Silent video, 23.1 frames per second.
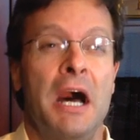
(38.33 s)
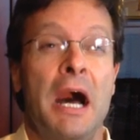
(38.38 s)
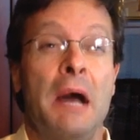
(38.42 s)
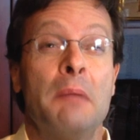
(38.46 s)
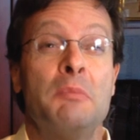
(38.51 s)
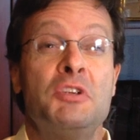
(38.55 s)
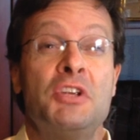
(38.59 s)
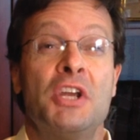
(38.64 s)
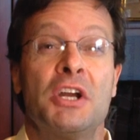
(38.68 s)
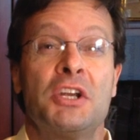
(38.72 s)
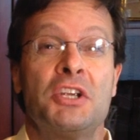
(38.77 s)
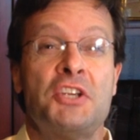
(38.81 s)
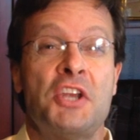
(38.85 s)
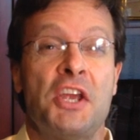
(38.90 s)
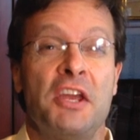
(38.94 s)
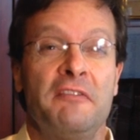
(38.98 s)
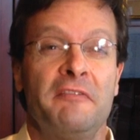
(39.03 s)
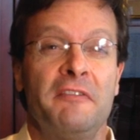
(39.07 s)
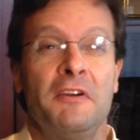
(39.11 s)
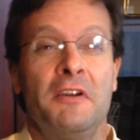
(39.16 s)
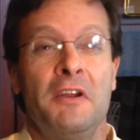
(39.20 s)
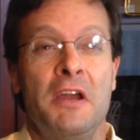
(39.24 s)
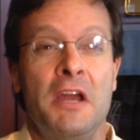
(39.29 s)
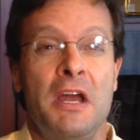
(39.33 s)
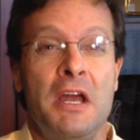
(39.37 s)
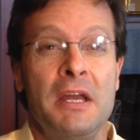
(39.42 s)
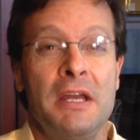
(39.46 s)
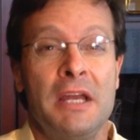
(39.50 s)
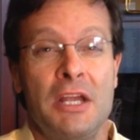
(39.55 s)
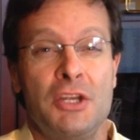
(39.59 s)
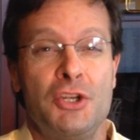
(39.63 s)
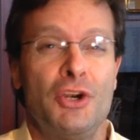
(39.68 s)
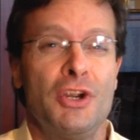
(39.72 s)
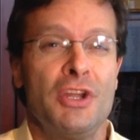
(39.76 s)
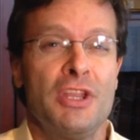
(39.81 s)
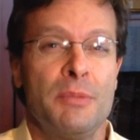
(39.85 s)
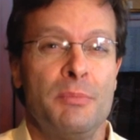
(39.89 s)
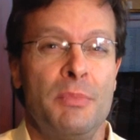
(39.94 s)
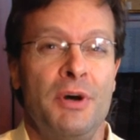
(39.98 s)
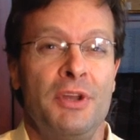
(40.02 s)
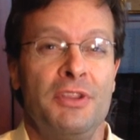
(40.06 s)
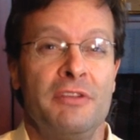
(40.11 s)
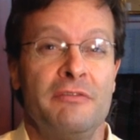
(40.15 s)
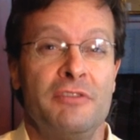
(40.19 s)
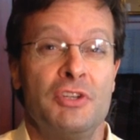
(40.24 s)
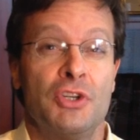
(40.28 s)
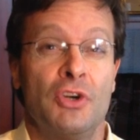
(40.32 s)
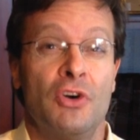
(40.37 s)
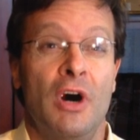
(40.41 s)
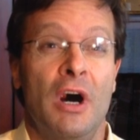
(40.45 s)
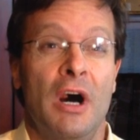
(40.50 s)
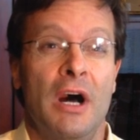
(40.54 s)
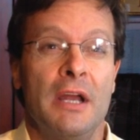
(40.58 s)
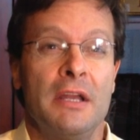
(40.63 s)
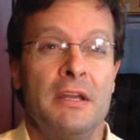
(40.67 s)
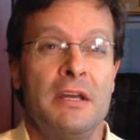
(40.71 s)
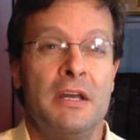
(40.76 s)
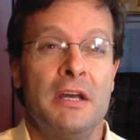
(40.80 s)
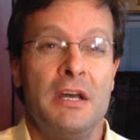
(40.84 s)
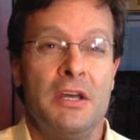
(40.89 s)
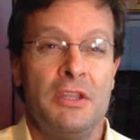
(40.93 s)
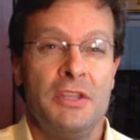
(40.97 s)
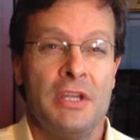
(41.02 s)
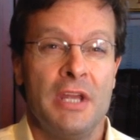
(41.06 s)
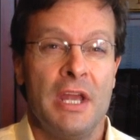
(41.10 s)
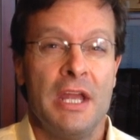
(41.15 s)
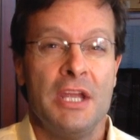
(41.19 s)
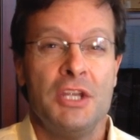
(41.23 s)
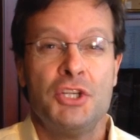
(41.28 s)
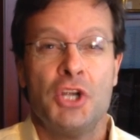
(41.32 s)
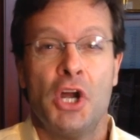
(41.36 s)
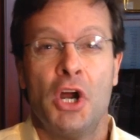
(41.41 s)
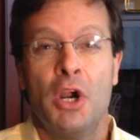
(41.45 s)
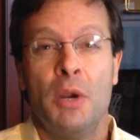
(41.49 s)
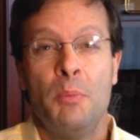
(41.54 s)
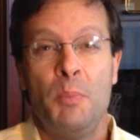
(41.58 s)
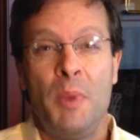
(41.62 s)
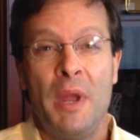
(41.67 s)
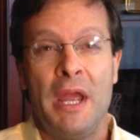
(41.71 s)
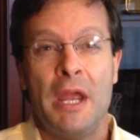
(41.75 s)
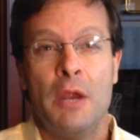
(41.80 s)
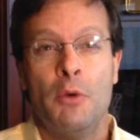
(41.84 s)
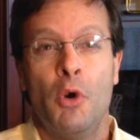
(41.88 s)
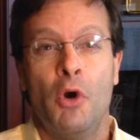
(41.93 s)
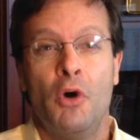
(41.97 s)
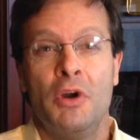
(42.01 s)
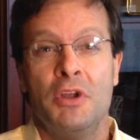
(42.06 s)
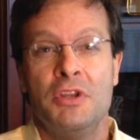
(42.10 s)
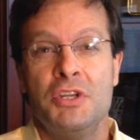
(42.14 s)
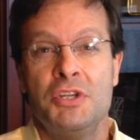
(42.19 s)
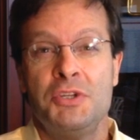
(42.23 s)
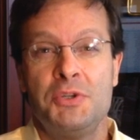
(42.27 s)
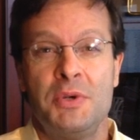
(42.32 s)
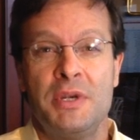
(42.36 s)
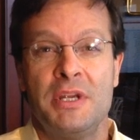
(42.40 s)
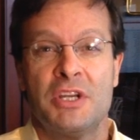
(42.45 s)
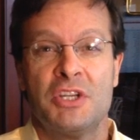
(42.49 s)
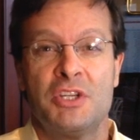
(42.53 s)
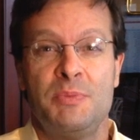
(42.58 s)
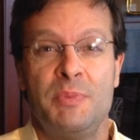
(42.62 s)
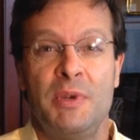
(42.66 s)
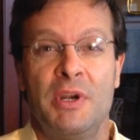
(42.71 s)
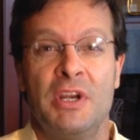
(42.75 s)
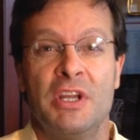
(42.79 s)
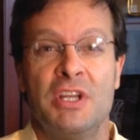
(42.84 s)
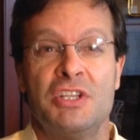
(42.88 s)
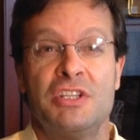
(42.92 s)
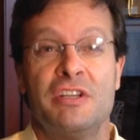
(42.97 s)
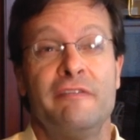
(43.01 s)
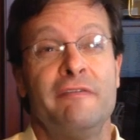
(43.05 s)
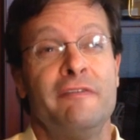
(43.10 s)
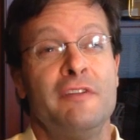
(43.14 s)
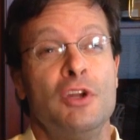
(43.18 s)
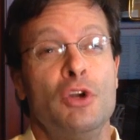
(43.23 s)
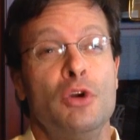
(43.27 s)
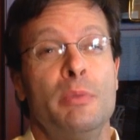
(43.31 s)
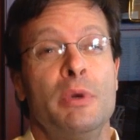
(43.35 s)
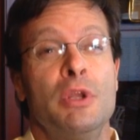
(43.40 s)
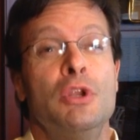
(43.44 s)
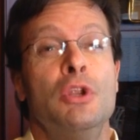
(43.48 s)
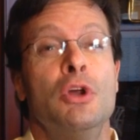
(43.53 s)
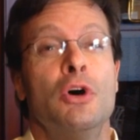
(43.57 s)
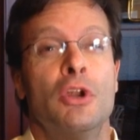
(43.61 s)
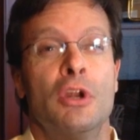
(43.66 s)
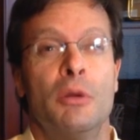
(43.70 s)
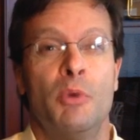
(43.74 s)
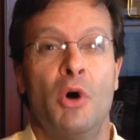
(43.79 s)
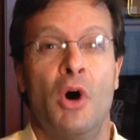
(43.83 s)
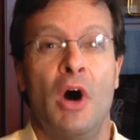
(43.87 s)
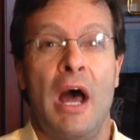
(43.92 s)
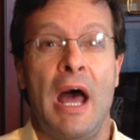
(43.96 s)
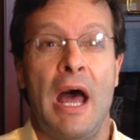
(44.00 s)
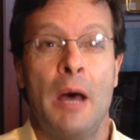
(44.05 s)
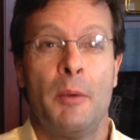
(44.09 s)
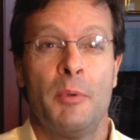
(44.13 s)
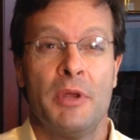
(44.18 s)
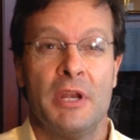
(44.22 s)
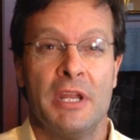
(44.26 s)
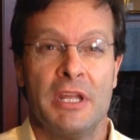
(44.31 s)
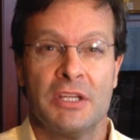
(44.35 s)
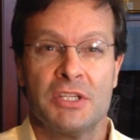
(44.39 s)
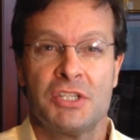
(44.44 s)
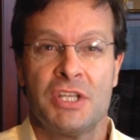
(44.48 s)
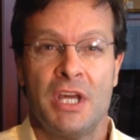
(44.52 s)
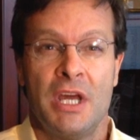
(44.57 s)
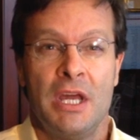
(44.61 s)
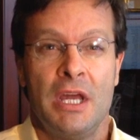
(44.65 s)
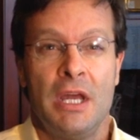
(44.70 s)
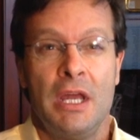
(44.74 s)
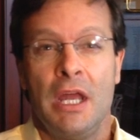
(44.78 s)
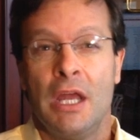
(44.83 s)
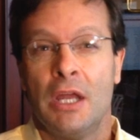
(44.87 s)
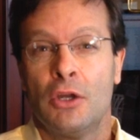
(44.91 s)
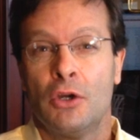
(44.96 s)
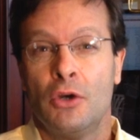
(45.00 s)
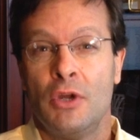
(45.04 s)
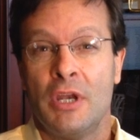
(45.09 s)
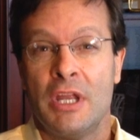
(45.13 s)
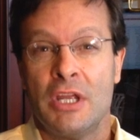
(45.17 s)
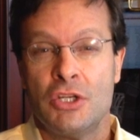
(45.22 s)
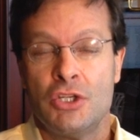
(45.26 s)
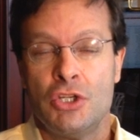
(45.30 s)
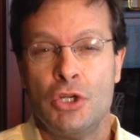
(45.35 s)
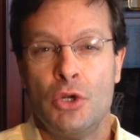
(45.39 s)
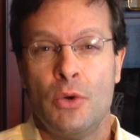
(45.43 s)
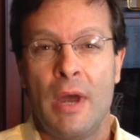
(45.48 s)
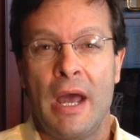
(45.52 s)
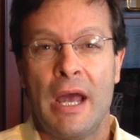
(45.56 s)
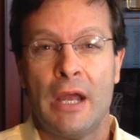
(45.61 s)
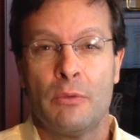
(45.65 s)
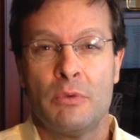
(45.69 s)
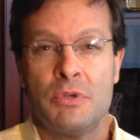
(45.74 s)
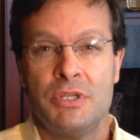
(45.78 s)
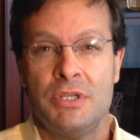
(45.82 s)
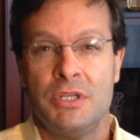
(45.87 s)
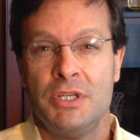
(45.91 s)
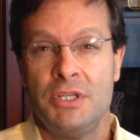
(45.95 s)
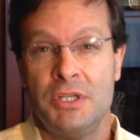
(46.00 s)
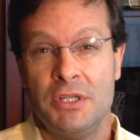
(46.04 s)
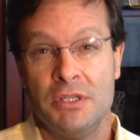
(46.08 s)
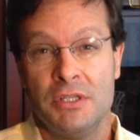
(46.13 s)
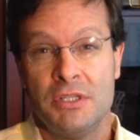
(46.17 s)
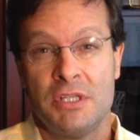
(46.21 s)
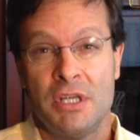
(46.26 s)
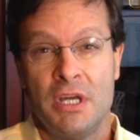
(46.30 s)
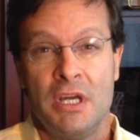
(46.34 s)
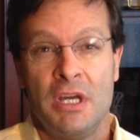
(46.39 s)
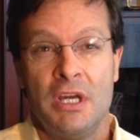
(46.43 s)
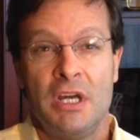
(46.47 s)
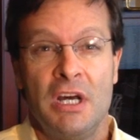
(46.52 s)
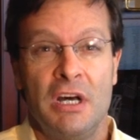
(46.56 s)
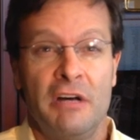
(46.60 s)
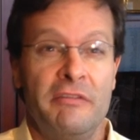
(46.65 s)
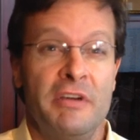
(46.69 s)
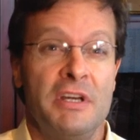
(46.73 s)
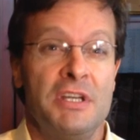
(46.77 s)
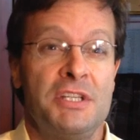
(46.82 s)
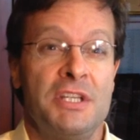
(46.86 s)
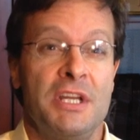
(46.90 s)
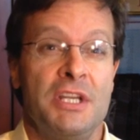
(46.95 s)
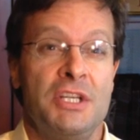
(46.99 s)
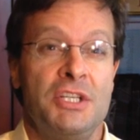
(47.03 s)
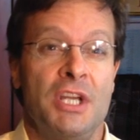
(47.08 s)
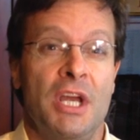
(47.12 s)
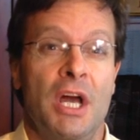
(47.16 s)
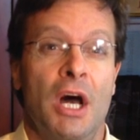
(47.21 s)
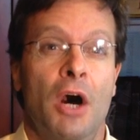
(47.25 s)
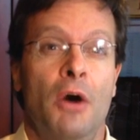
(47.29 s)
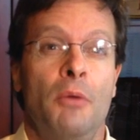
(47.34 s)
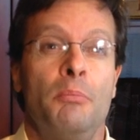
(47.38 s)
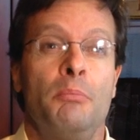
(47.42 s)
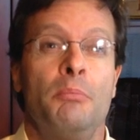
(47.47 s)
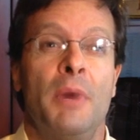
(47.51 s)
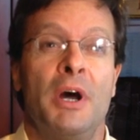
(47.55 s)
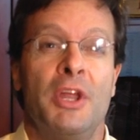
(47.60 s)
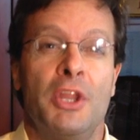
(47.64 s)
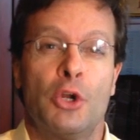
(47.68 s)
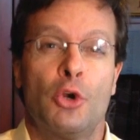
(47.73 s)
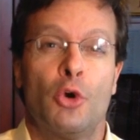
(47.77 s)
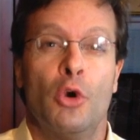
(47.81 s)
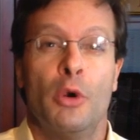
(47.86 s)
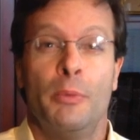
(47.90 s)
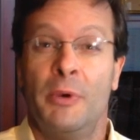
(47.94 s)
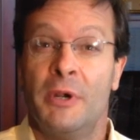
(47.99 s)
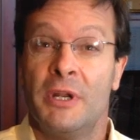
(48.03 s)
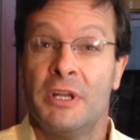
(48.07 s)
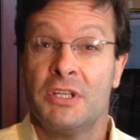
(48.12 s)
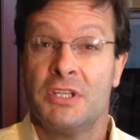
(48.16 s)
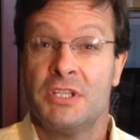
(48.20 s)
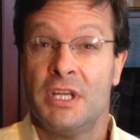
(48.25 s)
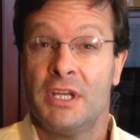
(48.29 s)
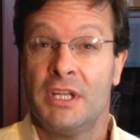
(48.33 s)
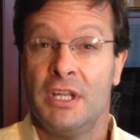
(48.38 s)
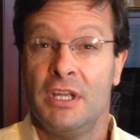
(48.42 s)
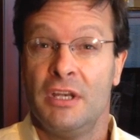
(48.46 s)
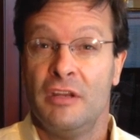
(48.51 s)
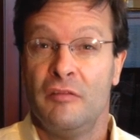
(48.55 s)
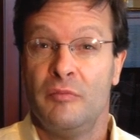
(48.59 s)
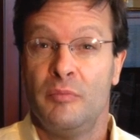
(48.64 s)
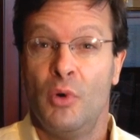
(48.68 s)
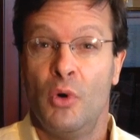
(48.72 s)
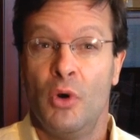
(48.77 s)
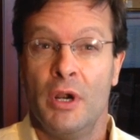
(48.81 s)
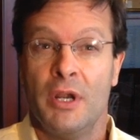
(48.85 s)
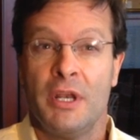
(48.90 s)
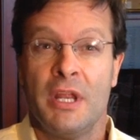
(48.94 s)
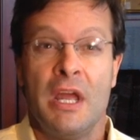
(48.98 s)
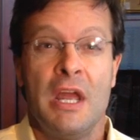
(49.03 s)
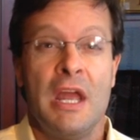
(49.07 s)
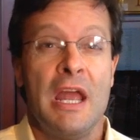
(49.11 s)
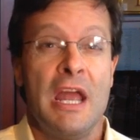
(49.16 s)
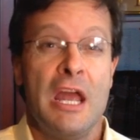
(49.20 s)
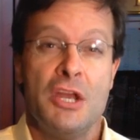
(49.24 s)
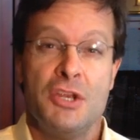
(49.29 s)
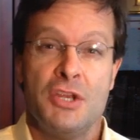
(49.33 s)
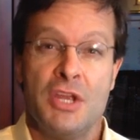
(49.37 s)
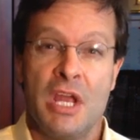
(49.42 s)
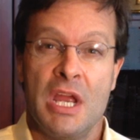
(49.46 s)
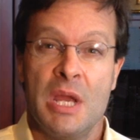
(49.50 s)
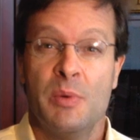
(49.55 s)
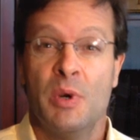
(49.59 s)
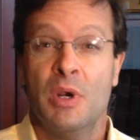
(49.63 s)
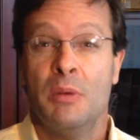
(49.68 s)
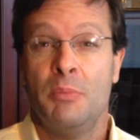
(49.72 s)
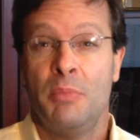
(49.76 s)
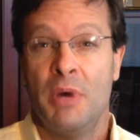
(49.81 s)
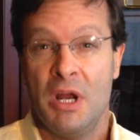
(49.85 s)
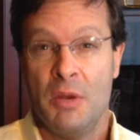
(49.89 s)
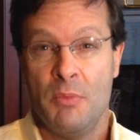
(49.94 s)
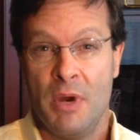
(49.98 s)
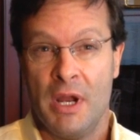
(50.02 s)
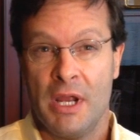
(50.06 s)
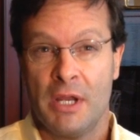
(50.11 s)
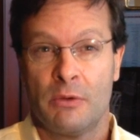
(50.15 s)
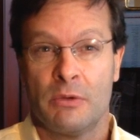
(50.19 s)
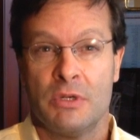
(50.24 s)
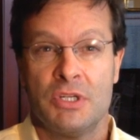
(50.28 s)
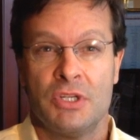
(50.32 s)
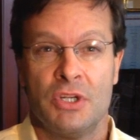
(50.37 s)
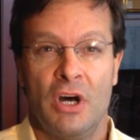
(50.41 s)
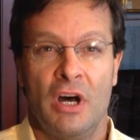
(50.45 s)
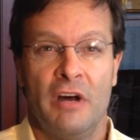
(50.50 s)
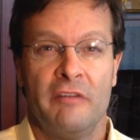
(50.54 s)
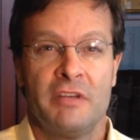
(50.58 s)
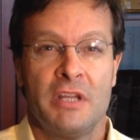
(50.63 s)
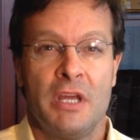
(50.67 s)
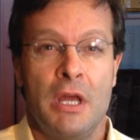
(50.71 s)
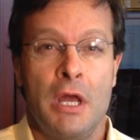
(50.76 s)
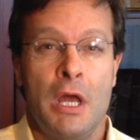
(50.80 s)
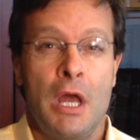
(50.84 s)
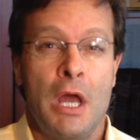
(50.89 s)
I'm Chuck Schaefer, and during the month of July, the HR and payroll industry experienced few but notable happenings, including two acquisitions of SHL by the Corporate Executive Board and Yammer by Microsoft,